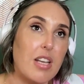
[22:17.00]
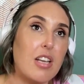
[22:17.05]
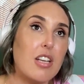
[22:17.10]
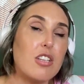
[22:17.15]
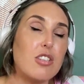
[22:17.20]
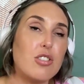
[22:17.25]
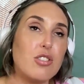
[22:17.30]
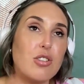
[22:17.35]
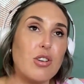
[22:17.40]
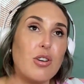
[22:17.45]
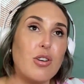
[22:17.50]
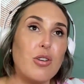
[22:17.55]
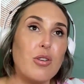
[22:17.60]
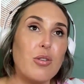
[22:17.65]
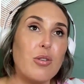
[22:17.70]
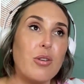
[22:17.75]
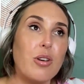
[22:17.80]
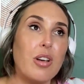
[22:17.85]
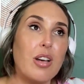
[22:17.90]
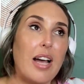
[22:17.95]

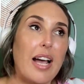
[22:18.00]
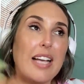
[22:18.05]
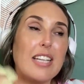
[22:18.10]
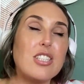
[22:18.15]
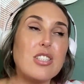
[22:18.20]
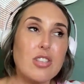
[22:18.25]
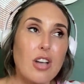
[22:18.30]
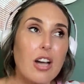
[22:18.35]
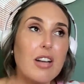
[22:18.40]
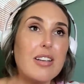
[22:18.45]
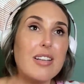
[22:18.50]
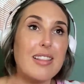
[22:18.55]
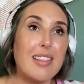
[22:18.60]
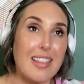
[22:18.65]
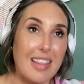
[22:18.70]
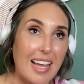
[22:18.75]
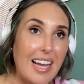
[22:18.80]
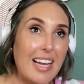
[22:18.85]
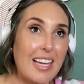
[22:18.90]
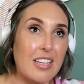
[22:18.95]
So I started
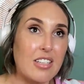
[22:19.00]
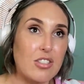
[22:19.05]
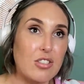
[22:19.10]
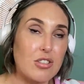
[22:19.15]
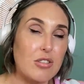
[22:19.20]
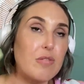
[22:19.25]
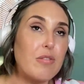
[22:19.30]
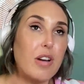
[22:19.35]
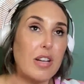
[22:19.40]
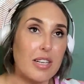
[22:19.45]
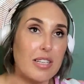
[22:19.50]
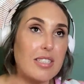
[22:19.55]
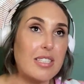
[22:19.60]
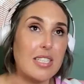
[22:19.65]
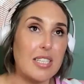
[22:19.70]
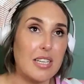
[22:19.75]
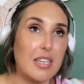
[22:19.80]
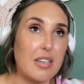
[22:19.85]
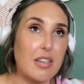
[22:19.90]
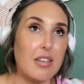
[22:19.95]
then to
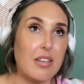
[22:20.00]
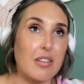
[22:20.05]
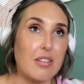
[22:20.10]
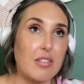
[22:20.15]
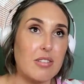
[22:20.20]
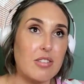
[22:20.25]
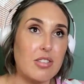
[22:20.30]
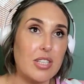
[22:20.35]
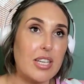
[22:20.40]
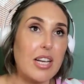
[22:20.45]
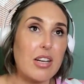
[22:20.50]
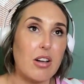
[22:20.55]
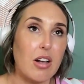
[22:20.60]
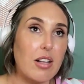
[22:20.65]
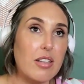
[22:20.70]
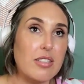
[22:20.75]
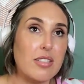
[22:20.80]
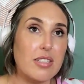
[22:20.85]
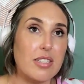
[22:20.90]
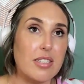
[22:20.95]
volunteer to get
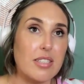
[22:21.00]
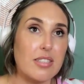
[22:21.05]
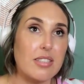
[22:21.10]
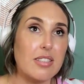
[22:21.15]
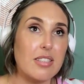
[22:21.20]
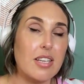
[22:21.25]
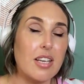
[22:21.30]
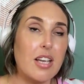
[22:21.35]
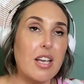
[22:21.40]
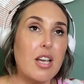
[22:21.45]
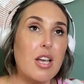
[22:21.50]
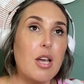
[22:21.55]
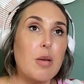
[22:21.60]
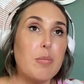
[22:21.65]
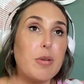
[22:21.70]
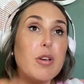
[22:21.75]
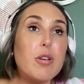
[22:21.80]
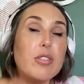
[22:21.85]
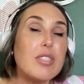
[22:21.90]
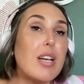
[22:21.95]
answers
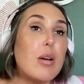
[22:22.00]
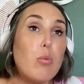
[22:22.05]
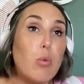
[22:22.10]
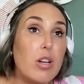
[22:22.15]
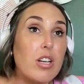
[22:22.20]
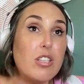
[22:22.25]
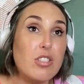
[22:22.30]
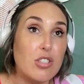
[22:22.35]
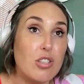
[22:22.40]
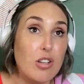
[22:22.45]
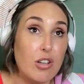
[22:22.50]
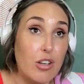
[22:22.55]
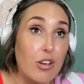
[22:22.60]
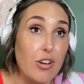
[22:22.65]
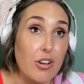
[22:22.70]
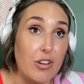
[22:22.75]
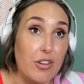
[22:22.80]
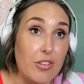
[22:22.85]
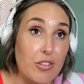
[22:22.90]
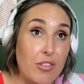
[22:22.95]
because I wanted to
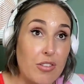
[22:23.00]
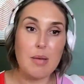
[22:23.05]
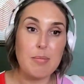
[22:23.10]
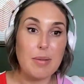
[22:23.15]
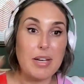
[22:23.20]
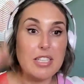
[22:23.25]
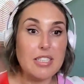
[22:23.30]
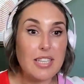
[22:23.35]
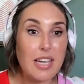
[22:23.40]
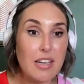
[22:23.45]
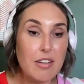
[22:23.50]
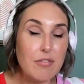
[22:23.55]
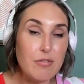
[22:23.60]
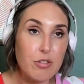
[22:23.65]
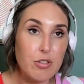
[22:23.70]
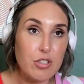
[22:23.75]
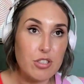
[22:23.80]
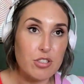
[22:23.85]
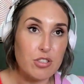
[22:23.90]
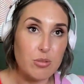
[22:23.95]
learn. My entire
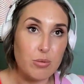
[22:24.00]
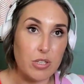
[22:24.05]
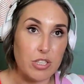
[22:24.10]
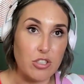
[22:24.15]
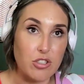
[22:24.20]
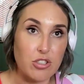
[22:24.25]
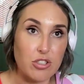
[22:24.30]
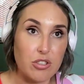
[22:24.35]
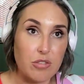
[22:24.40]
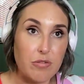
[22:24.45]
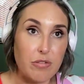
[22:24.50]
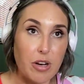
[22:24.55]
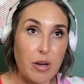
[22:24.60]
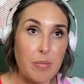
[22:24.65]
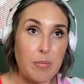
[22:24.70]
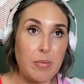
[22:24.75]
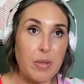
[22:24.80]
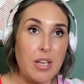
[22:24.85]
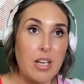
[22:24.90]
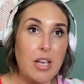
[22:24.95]
focus switched
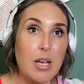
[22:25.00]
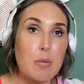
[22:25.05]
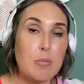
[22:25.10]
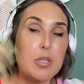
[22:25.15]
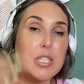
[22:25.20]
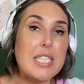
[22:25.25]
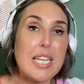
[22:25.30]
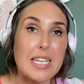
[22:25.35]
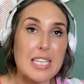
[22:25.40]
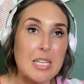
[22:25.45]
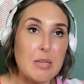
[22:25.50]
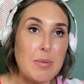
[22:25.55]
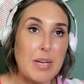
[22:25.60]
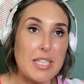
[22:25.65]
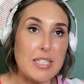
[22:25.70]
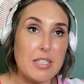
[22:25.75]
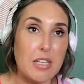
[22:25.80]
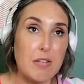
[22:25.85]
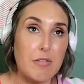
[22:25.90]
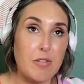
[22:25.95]
from protecting
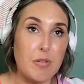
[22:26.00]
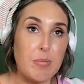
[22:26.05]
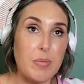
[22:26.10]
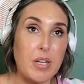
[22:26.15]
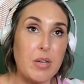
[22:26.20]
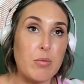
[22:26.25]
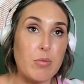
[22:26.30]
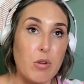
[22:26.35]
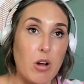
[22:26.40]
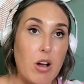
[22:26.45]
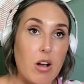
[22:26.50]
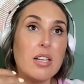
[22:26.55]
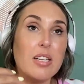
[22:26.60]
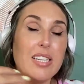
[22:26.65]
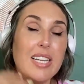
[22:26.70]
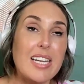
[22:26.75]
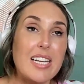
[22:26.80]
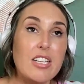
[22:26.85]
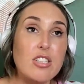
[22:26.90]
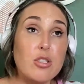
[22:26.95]
myself from being wrong,
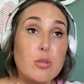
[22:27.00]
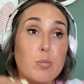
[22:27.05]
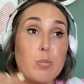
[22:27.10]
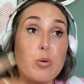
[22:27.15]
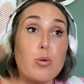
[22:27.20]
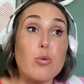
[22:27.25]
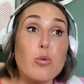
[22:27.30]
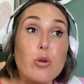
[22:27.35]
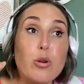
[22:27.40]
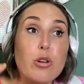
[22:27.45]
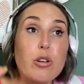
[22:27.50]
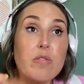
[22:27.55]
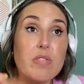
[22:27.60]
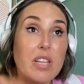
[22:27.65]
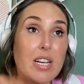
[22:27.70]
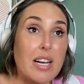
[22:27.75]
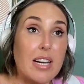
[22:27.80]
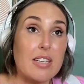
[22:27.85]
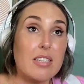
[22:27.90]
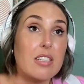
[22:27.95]
needing to prove
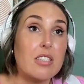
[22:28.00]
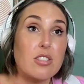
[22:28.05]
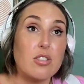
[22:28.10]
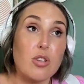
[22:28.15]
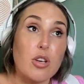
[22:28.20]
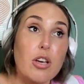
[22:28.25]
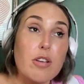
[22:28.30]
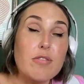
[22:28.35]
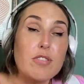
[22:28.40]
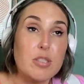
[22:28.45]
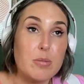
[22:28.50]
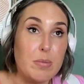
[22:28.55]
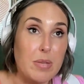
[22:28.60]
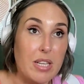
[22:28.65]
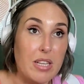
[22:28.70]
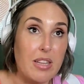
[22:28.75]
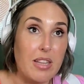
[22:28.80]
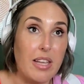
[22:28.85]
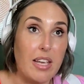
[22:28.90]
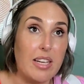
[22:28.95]
that I deserve to
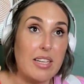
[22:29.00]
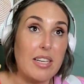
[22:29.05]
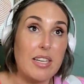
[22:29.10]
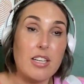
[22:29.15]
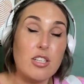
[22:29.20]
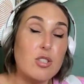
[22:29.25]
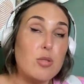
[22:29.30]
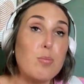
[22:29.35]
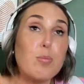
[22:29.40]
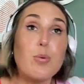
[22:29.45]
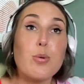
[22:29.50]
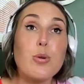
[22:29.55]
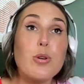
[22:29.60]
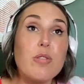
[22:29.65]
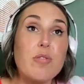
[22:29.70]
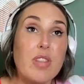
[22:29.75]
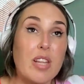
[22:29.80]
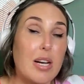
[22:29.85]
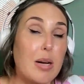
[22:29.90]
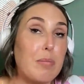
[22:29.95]
be there, needing to
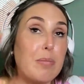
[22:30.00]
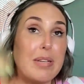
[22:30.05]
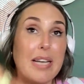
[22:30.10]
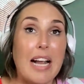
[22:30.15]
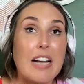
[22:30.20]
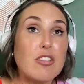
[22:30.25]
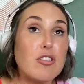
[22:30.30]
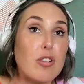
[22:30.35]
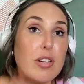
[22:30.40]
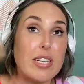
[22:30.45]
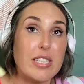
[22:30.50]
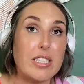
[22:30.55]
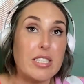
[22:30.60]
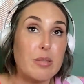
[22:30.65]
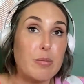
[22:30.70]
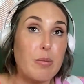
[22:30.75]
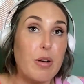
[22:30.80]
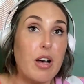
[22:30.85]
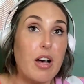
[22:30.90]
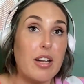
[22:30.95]
prove that I'm naturally
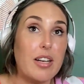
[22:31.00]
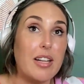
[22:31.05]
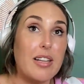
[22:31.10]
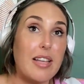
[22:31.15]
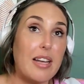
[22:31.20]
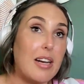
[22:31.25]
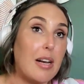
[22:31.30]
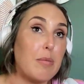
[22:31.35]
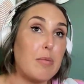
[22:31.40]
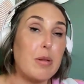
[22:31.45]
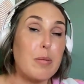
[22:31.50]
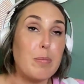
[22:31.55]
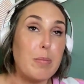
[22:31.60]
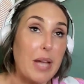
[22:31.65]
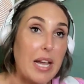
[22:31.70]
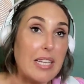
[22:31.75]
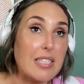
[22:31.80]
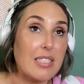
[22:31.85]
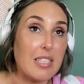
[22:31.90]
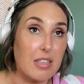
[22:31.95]
smart and that I'm the
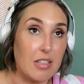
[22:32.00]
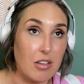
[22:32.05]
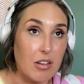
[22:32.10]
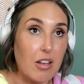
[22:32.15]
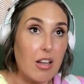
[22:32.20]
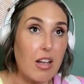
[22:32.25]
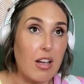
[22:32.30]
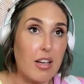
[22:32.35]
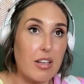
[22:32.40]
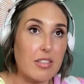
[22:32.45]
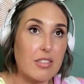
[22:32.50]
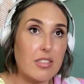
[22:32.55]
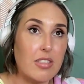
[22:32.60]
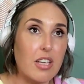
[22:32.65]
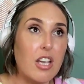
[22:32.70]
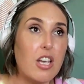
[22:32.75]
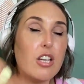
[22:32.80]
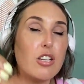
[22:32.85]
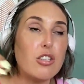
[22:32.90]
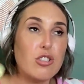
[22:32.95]
best in the class,
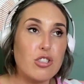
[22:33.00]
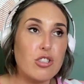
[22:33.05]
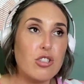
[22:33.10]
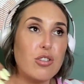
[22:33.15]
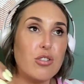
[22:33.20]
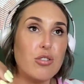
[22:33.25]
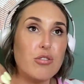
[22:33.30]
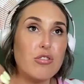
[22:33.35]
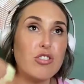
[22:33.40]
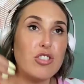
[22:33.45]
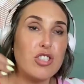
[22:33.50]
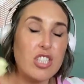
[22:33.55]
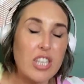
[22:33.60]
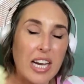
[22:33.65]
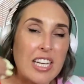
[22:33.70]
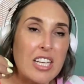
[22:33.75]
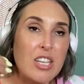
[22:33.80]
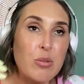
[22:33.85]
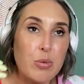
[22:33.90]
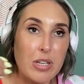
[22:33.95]
to
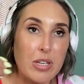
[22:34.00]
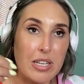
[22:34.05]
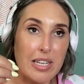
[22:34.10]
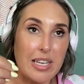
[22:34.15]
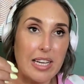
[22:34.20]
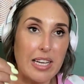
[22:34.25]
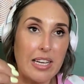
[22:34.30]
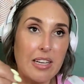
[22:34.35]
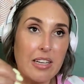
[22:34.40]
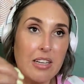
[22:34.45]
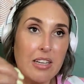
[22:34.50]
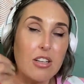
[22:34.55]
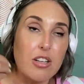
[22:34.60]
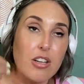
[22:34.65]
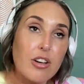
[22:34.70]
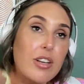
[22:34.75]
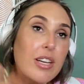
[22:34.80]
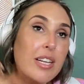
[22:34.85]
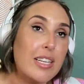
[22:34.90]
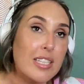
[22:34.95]
genuinely
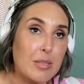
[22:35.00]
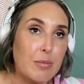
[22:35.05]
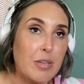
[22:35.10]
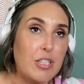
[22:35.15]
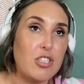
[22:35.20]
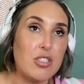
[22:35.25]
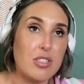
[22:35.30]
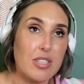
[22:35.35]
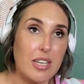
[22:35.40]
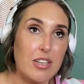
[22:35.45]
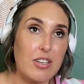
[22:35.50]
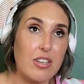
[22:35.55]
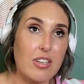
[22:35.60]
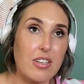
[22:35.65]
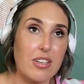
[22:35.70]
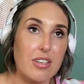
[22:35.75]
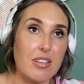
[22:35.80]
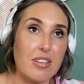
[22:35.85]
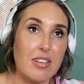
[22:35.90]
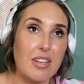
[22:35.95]
learning as much as I
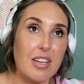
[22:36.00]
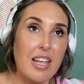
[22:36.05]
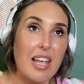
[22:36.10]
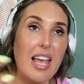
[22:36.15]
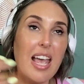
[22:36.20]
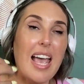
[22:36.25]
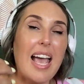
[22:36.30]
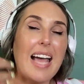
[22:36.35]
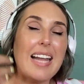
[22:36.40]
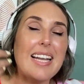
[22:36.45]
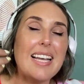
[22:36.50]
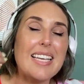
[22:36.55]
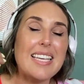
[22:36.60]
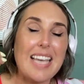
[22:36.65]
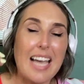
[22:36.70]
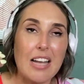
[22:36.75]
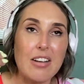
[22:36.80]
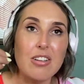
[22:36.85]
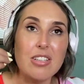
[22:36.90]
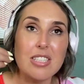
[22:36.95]
could. And I
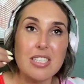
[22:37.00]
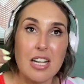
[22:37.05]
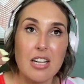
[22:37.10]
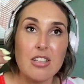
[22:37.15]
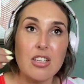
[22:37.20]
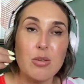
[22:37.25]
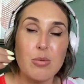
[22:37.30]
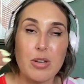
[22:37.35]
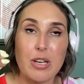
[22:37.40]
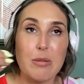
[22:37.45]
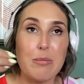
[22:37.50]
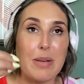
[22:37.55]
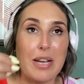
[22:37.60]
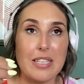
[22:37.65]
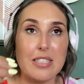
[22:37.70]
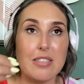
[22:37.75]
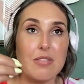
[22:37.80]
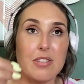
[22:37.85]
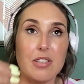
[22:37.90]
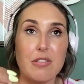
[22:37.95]
cannot tell you what a
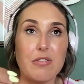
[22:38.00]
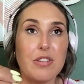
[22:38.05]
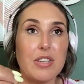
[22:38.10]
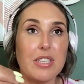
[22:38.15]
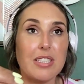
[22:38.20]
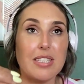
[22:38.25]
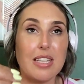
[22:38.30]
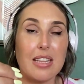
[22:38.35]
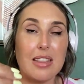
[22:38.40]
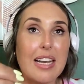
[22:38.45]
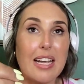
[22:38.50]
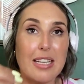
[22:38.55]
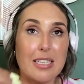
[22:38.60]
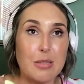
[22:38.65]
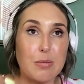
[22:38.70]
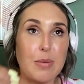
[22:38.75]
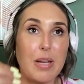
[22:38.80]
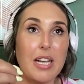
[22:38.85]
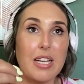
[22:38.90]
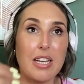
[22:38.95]
massive difference that
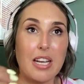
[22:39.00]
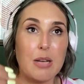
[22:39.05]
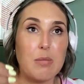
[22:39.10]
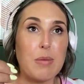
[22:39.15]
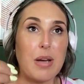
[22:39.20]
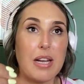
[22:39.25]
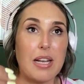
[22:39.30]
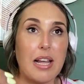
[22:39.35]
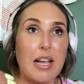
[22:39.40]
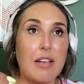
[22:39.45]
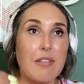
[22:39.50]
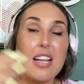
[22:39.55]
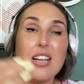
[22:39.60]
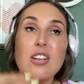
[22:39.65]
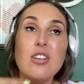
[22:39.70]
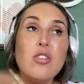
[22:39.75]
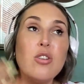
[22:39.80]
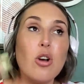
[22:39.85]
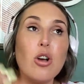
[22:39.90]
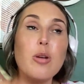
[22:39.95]
has made in my life.
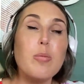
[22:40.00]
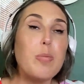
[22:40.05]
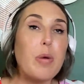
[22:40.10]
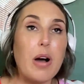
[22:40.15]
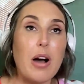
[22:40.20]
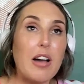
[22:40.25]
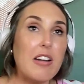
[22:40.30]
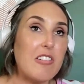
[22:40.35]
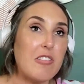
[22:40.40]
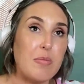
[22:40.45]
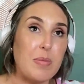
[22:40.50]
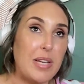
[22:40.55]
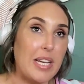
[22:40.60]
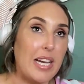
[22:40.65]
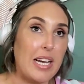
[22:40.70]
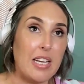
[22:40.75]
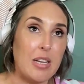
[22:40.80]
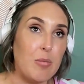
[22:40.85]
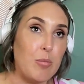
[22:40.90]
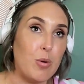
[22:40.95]
No part of me
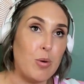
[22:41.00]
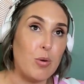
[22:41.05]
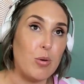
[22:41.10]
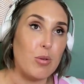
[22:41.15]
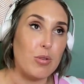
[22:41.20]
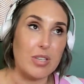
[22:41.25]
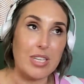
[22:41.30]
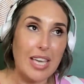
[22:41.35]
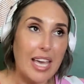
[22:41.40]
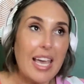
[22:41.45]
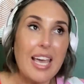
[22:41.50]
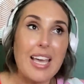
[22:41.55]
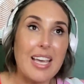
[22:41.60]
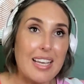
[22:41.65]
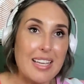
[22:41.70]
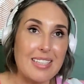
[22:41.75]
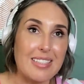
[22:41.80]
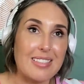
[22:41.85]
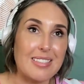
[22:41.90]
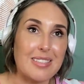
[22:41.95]
anymore
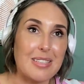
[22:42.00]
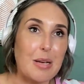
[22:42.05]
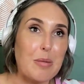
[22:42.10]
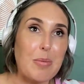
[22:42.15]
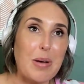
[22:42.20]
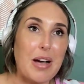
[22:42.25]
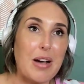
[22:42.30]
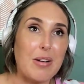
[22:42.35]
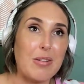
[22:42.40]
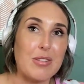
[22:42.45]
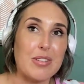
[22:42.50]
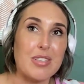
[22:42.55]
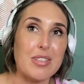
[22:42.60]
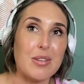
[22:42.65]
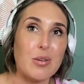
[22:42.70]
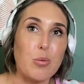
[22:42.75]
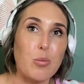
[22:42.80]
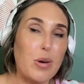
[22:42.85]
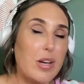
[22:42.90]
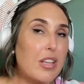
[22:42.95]
cares about
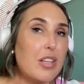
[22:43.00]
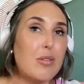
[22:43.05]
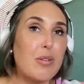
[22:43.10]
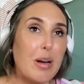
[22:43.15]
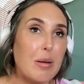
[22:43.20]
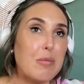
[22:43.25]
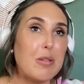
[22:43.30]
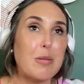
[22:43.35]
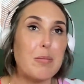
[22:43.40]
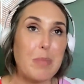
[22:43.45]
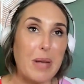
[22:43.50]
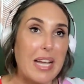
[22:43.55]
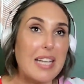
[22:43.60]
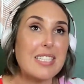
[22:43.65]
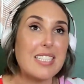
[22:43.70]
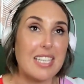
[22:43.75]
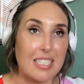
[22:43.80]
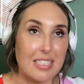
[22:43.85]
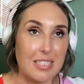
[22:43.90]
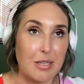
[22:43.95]
whether I'm the
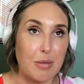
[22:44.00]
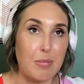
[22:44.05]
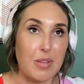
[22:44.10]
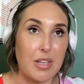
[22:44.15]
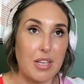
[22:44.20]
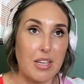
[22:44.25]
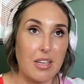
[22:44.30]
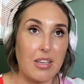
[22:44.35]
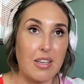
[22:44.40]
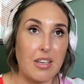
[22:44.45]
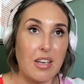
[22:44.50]
best at something.